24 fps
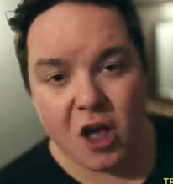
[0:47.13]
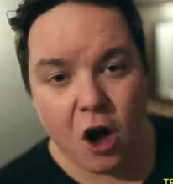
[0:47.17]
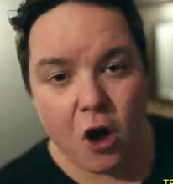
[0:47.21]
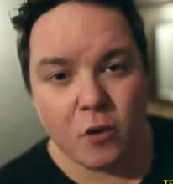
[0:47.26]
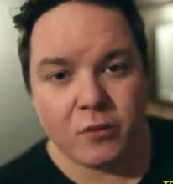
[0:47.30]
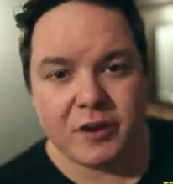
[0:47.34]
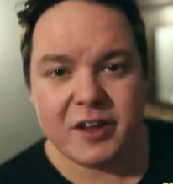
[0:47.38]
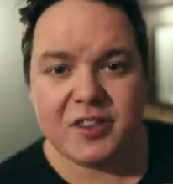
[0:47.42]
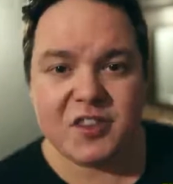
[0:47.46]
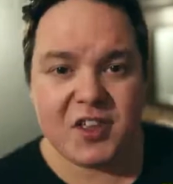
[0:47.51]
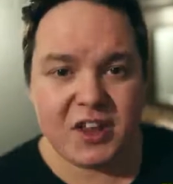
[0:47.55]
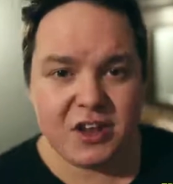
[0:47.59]
The
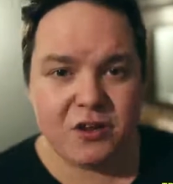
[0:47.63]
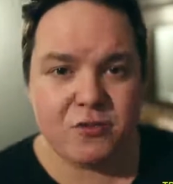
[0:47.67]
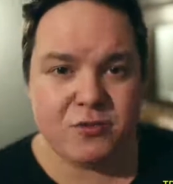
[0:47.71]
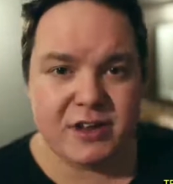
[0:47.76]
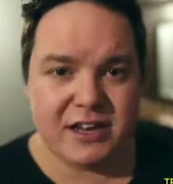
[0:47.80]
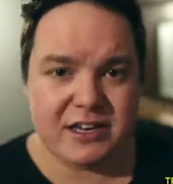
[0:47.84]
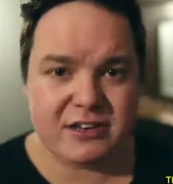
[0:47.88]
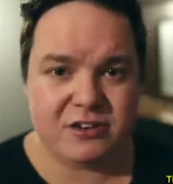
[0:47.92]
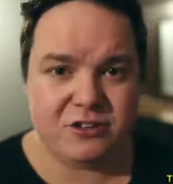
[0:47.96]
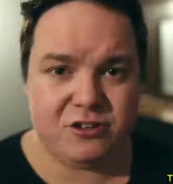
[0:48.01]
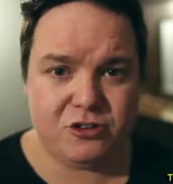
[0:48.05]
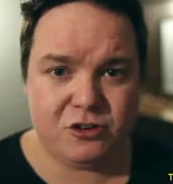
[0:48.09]
only thing you
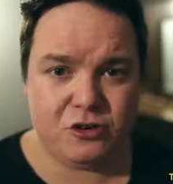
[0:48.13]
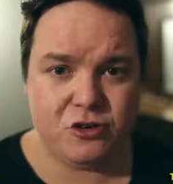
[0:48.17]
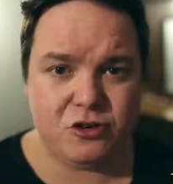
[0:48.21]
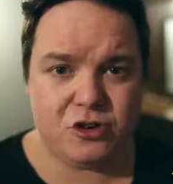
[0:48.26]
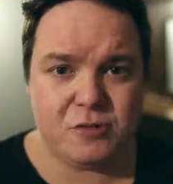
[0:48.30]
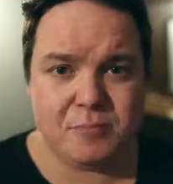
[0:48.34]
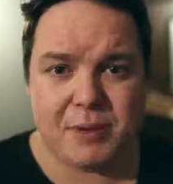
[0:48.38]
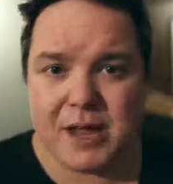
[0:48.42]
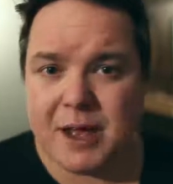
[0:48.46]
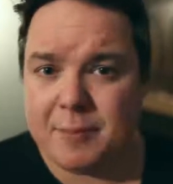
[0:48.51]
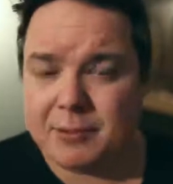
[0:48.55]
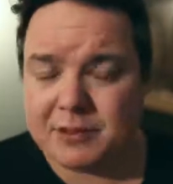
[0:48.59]
need to do
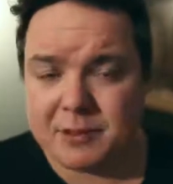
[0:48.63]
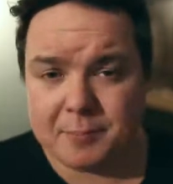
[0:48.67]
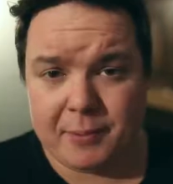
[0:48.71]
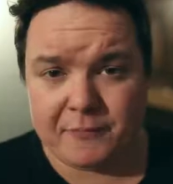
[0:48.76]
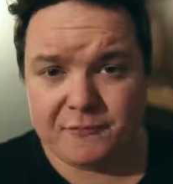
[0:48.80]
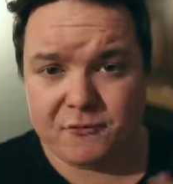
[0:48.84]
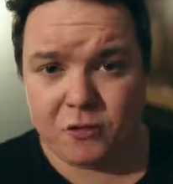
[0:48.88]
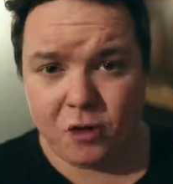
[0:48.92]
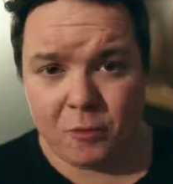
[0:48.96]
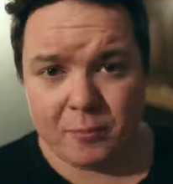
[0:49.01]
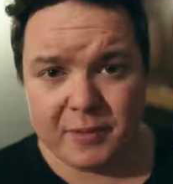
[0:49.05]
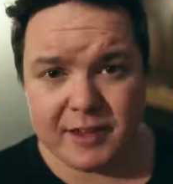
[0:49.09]
to be able to
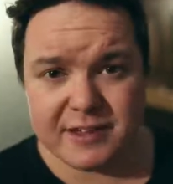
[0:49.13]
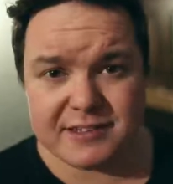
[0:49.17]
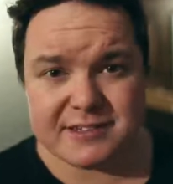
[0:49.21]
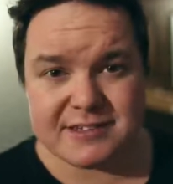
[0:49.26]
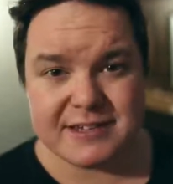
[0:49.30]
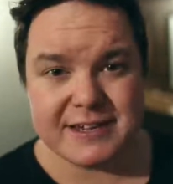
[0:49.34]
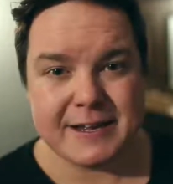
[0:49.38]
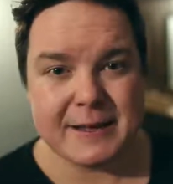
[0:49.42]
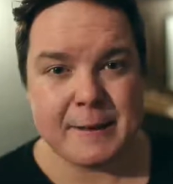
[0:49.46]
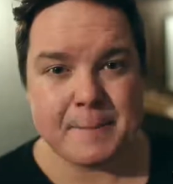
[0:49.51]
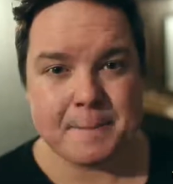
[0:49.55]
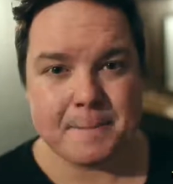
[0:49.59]
perform
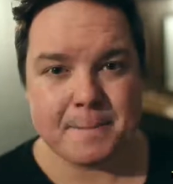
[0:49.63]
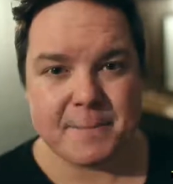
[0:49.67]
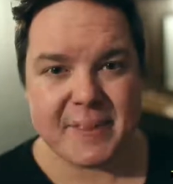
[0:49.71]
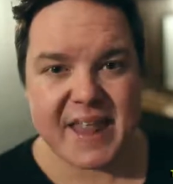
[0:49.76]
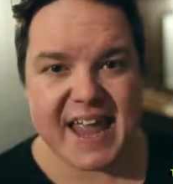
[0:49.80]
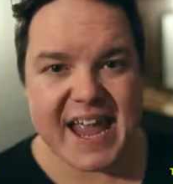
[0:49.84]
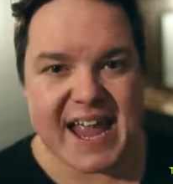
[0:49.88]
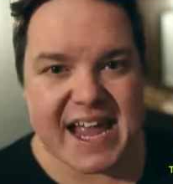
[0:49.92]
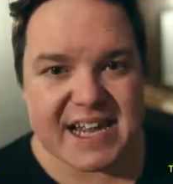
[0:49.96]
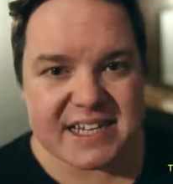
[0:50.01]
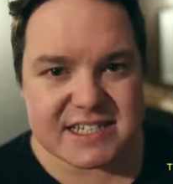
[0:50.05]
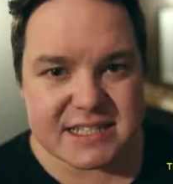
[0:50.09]
this
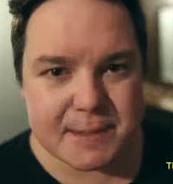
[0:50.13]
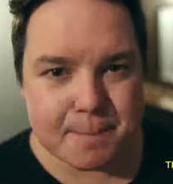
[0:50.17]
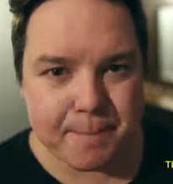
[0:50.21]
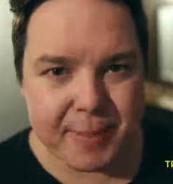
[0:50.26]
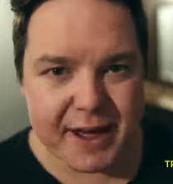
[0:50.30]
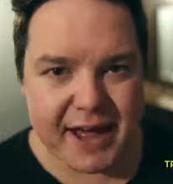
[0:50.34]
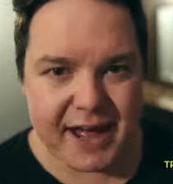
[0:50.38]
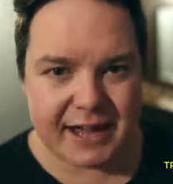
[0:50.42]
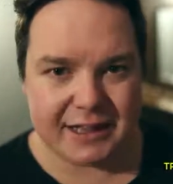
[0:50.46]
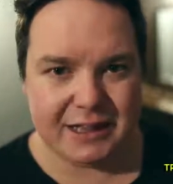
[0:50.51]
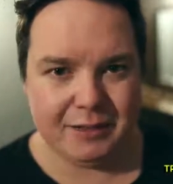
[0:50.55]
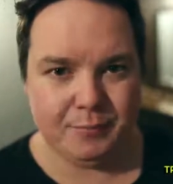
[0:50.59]
is the
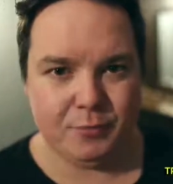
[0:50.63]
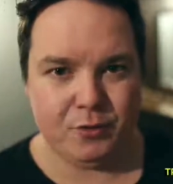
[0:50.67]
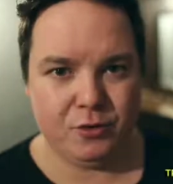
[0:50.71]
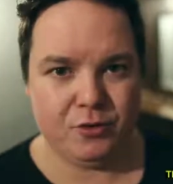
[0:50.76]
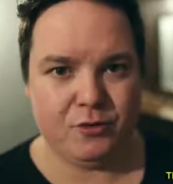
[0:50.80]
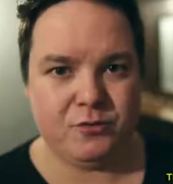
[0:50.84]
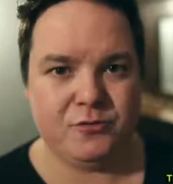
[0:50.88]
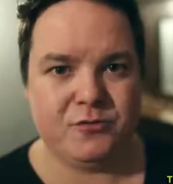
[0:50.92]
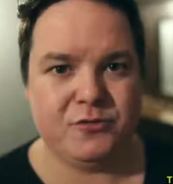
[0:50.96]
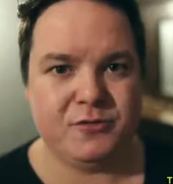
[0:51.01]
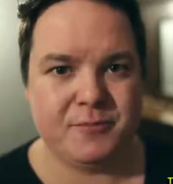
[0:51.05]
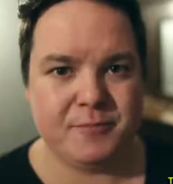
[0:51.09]
paddle
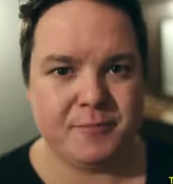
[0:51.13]
move.